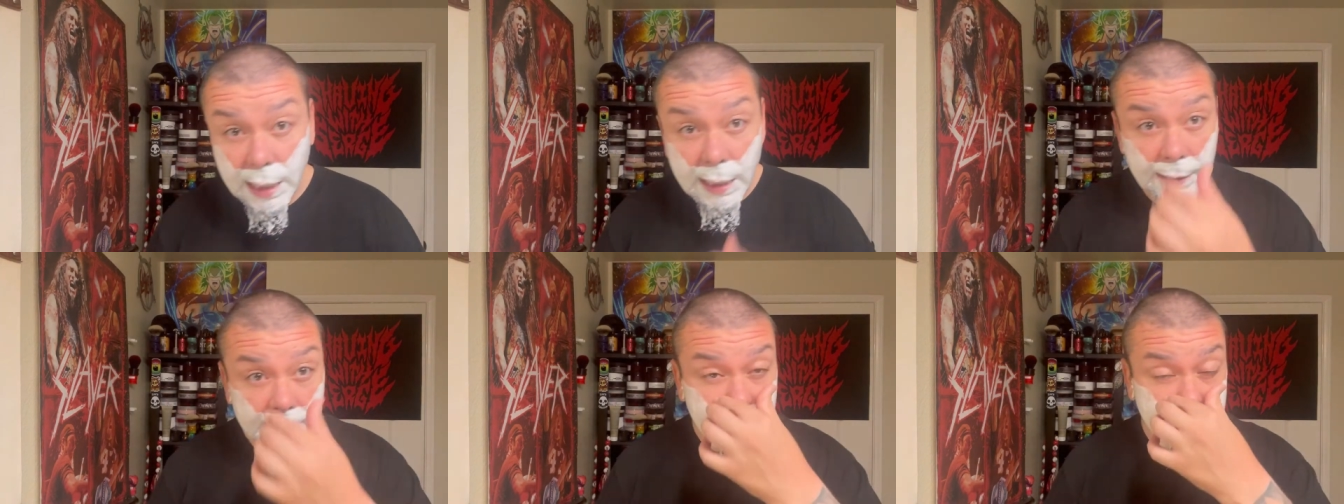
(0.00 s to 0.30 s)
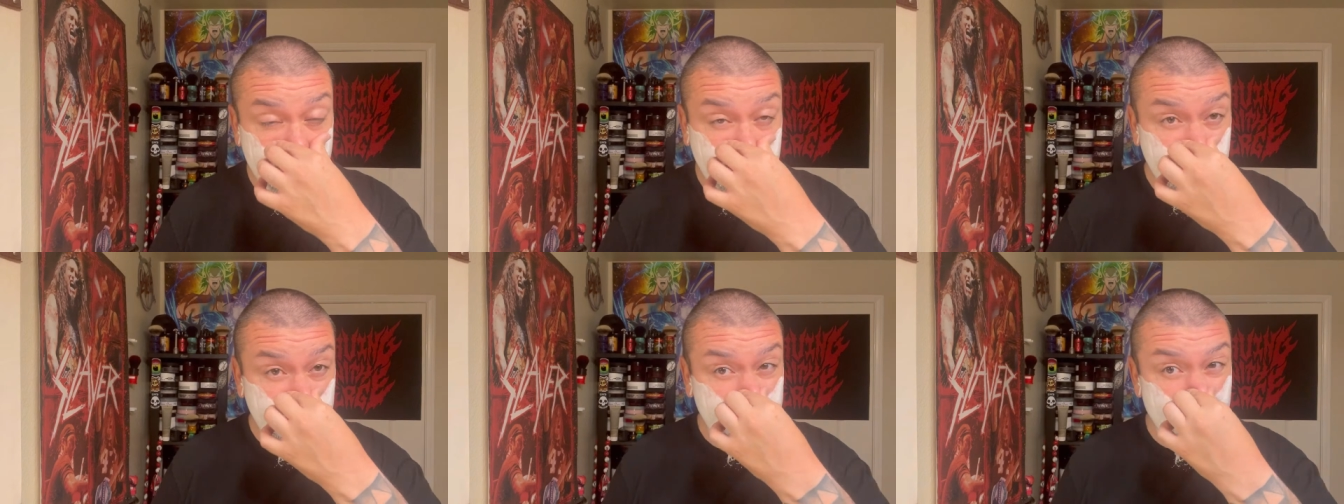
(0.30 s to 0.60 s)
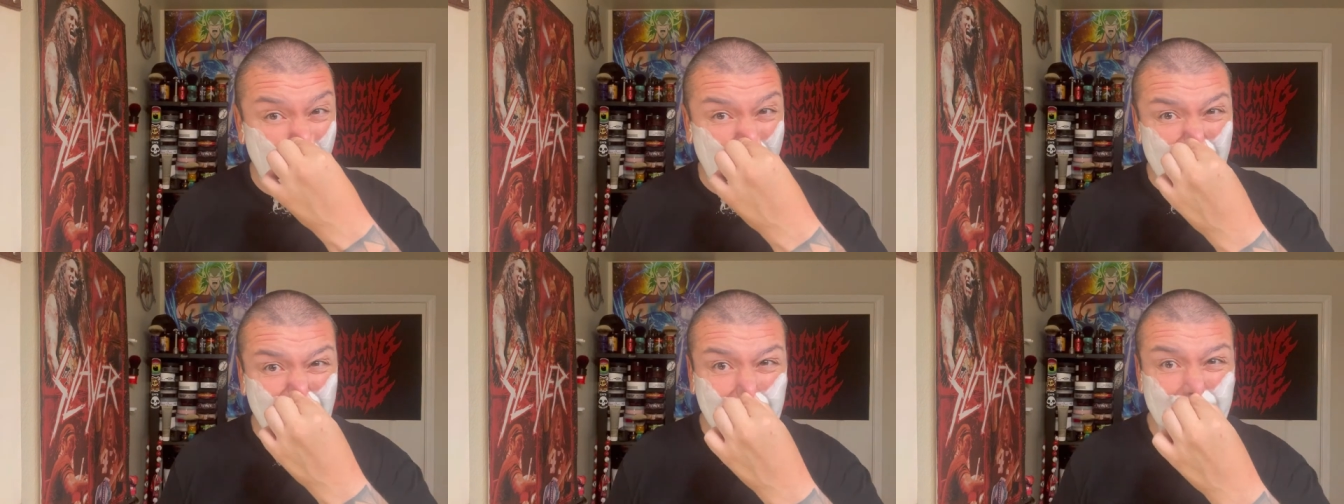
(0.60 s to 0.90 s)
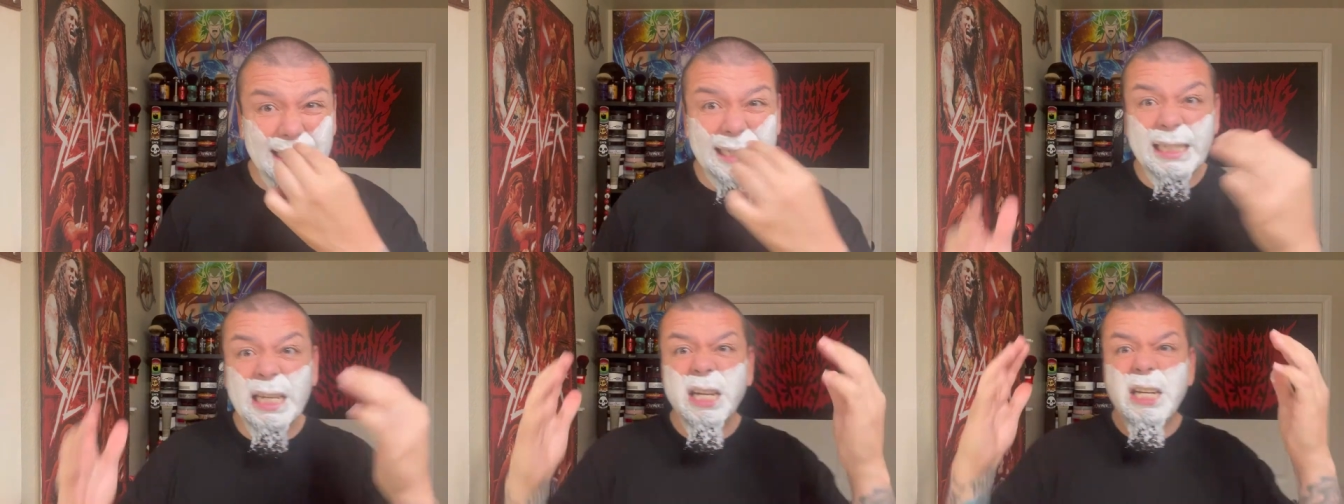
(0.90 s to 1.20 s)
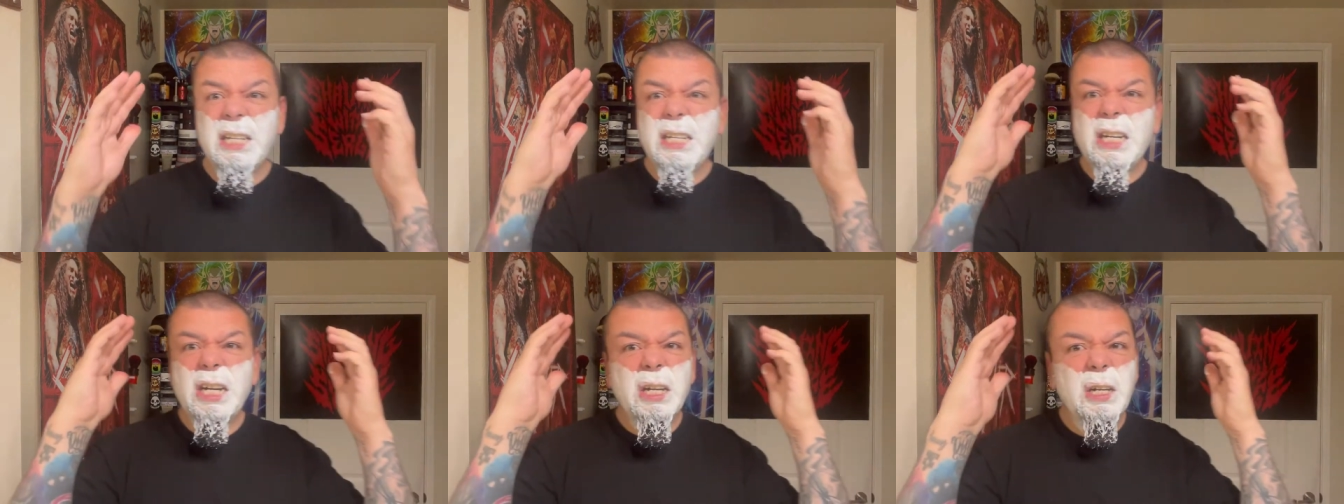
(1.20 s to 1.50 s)
Just nice,
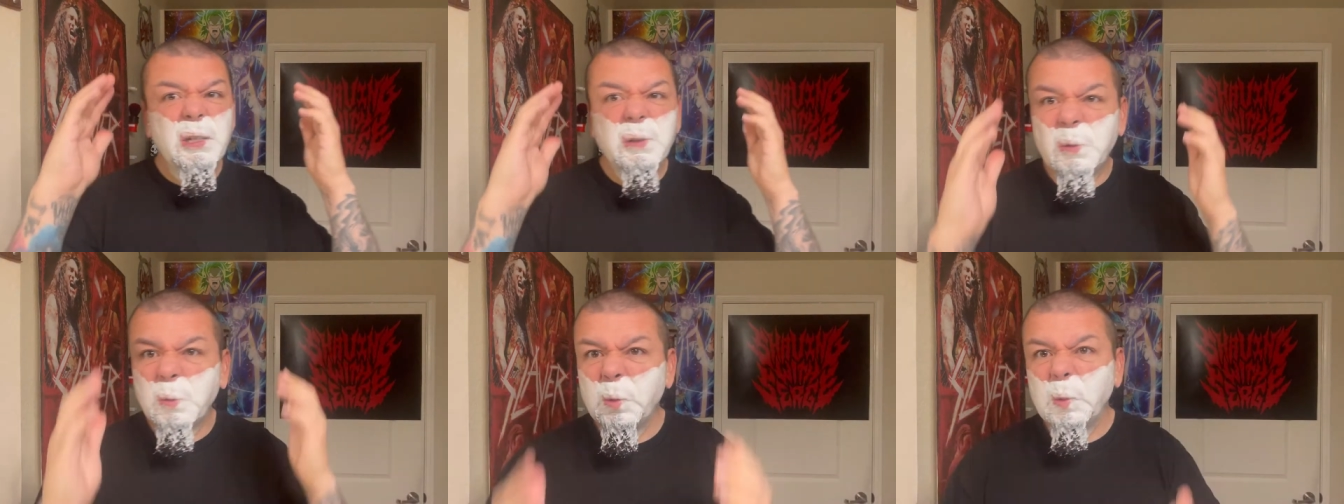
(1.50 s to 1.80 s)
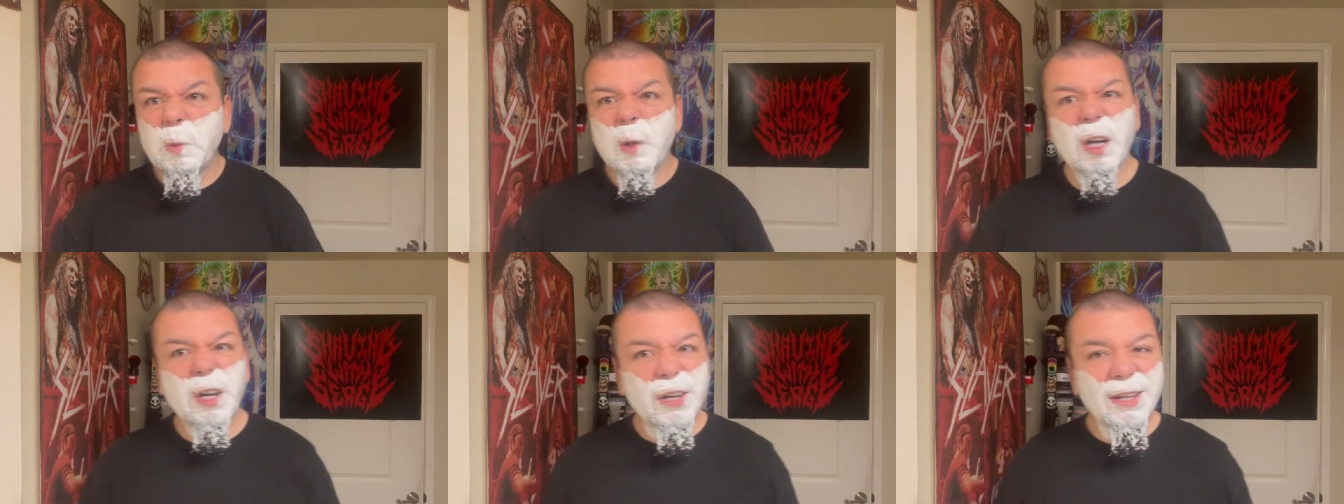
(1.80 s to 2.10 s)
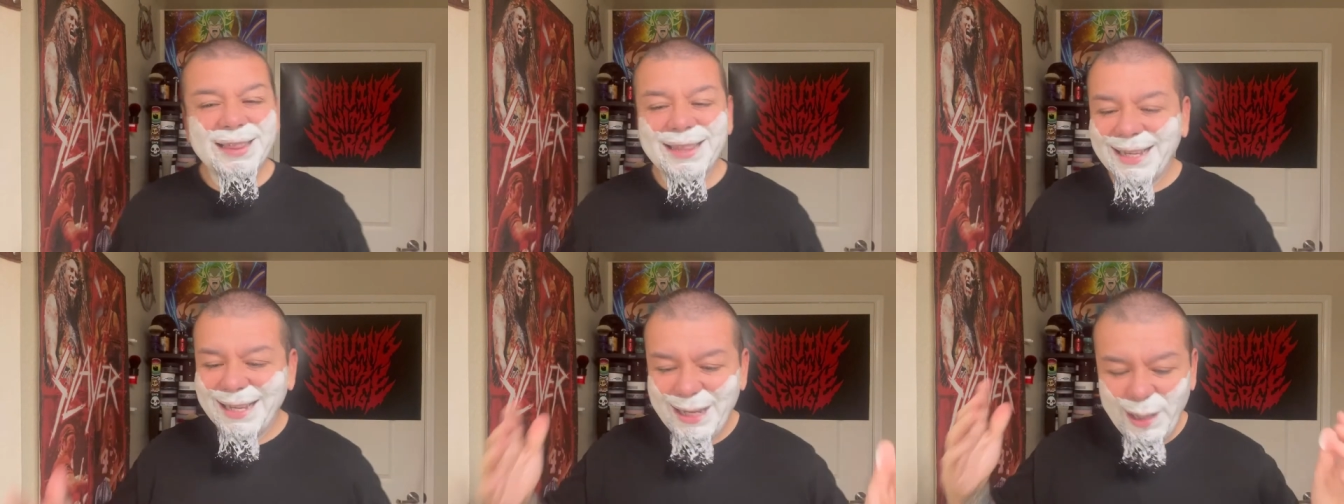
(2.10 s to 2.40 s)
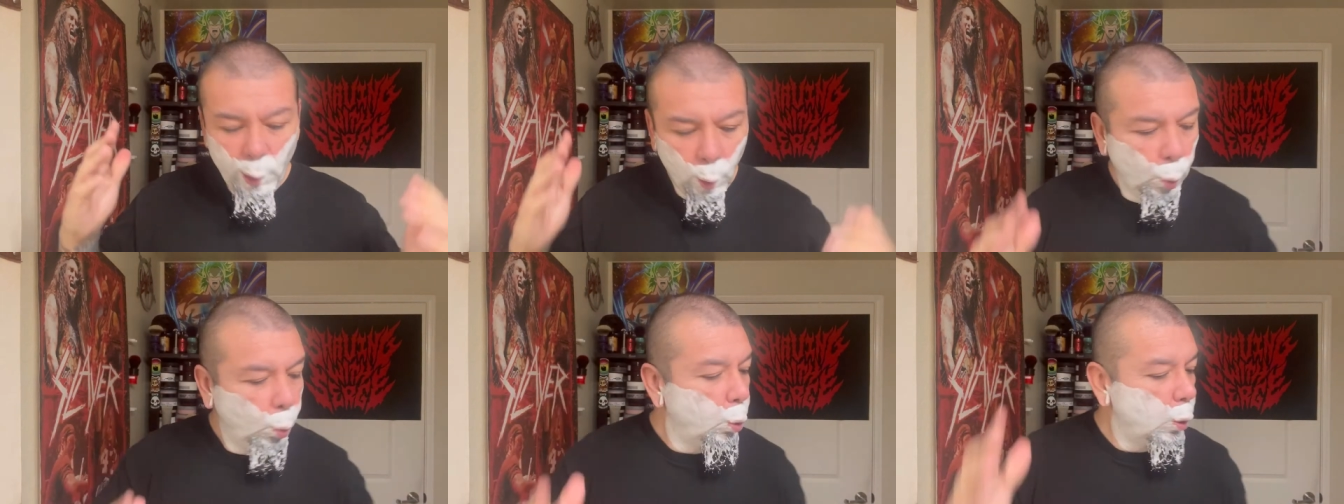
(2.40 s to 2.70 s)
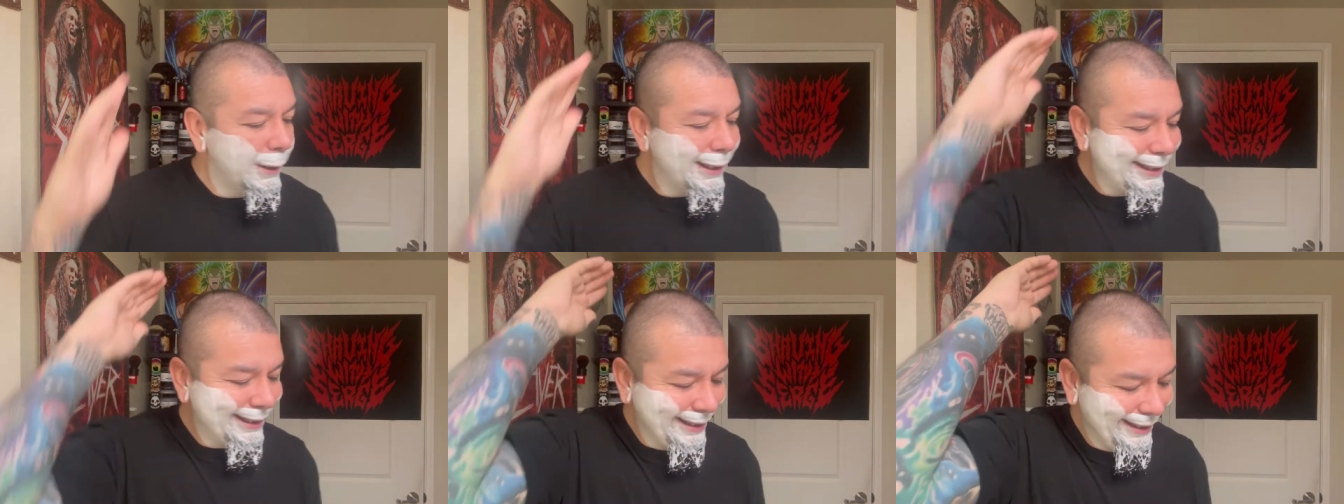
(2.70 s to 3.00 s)
earthy,
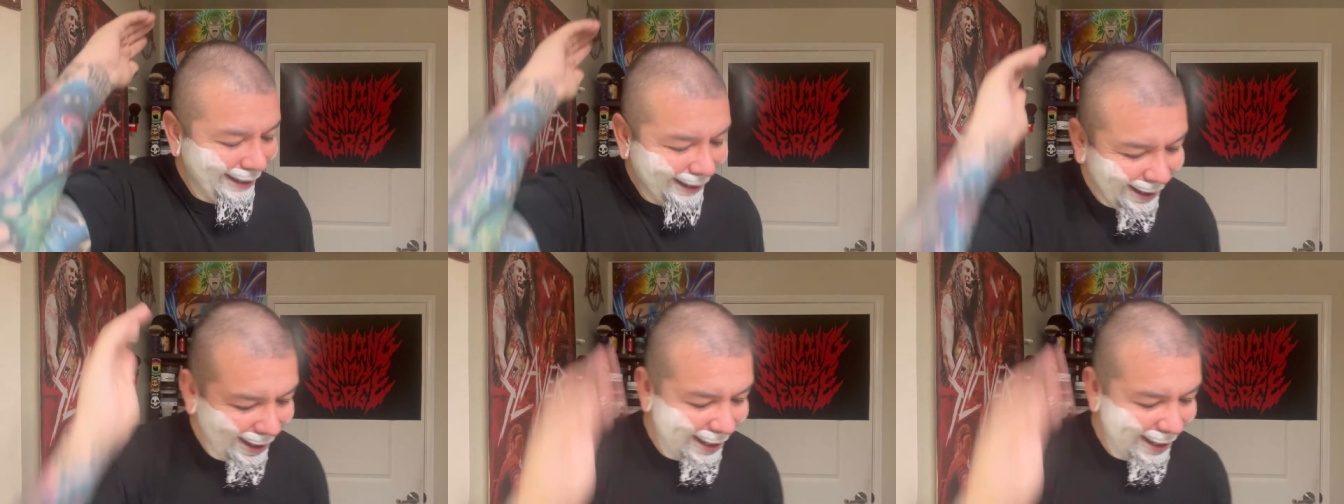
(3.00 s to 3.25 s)
woody,